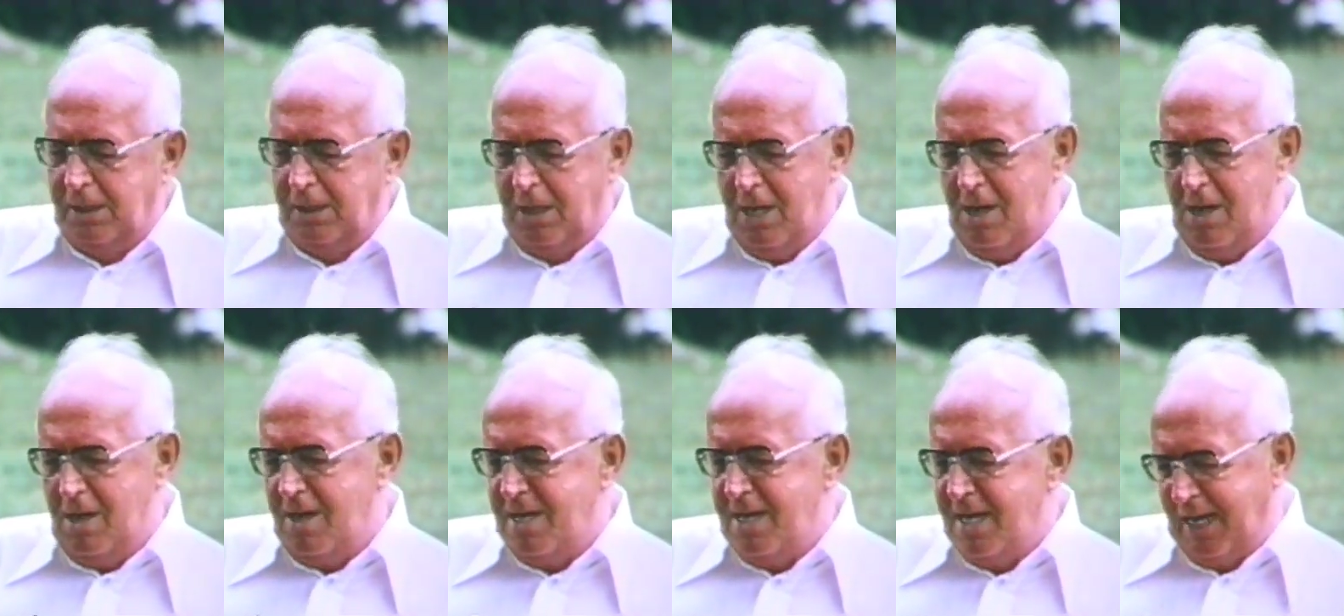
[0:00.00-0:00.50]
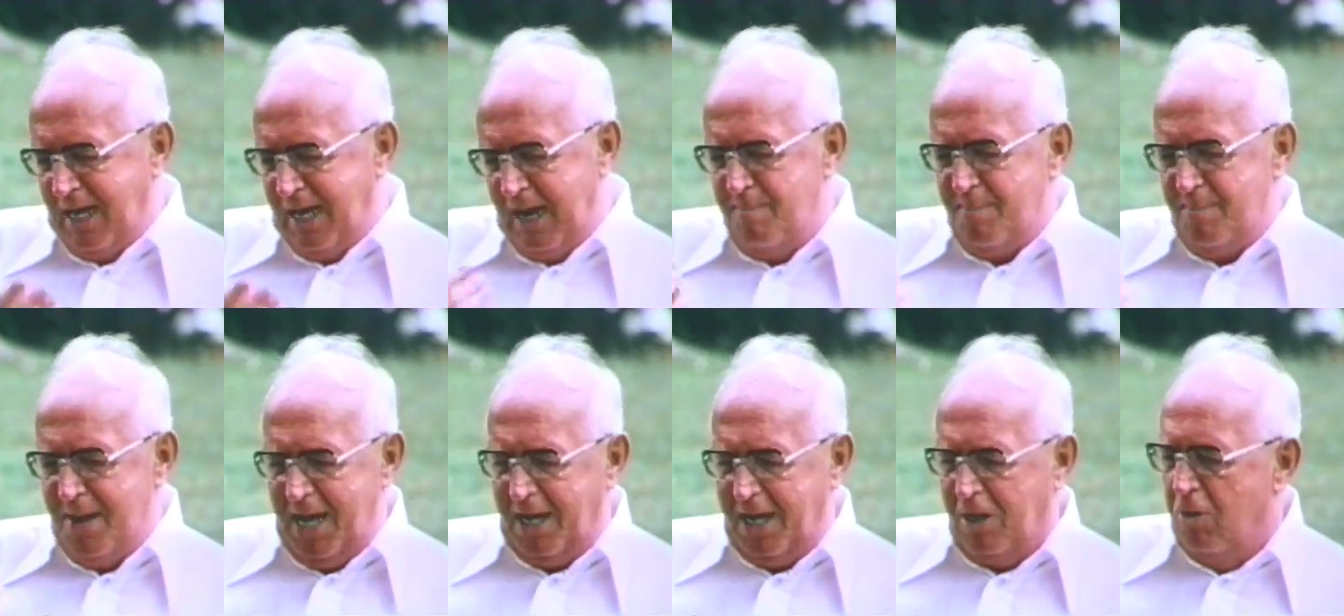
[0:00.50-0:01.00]
So he
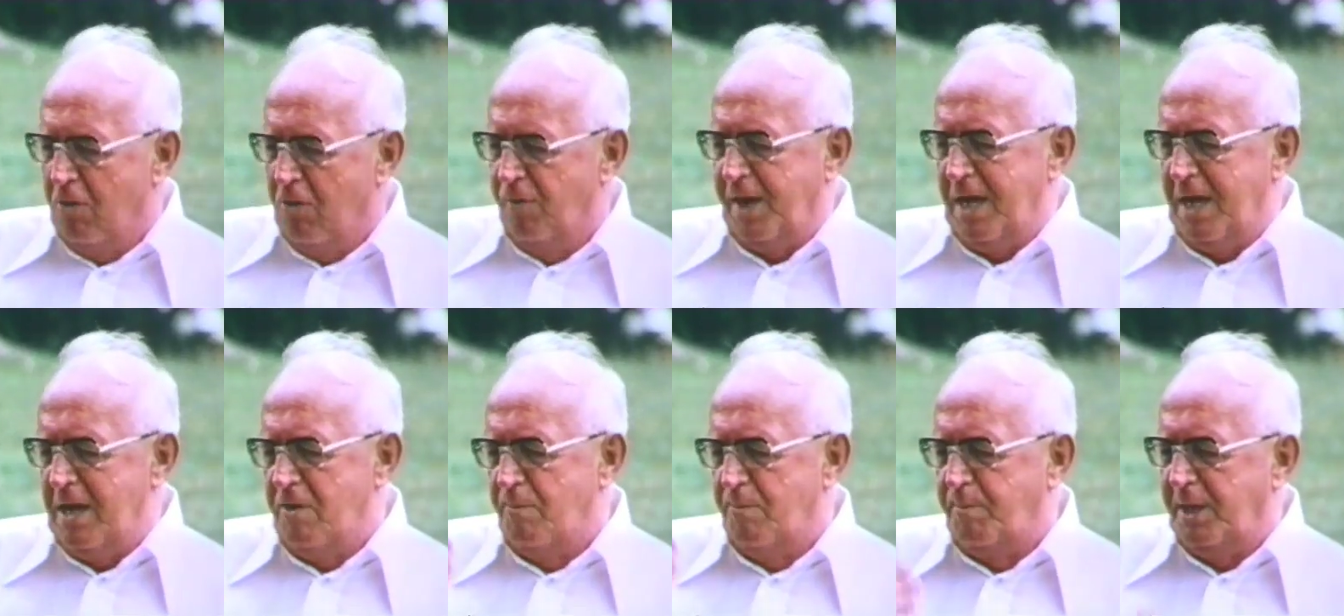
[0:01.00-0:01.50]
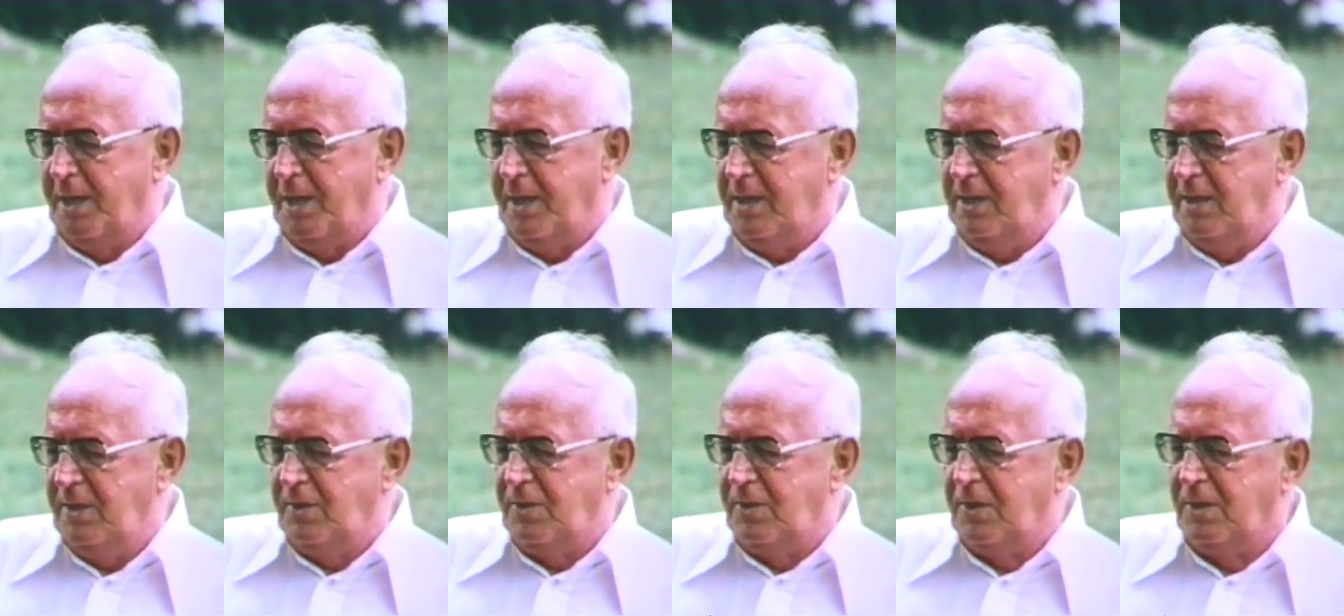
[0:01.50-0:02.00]
came back over our
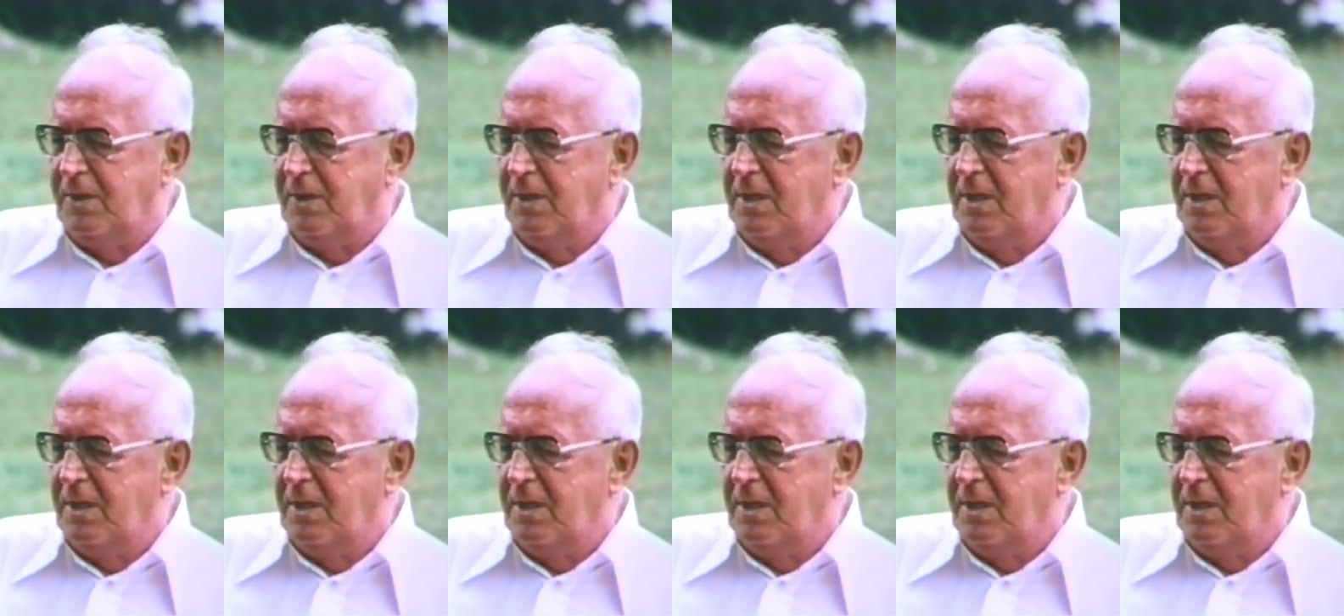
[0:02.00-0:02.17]
place,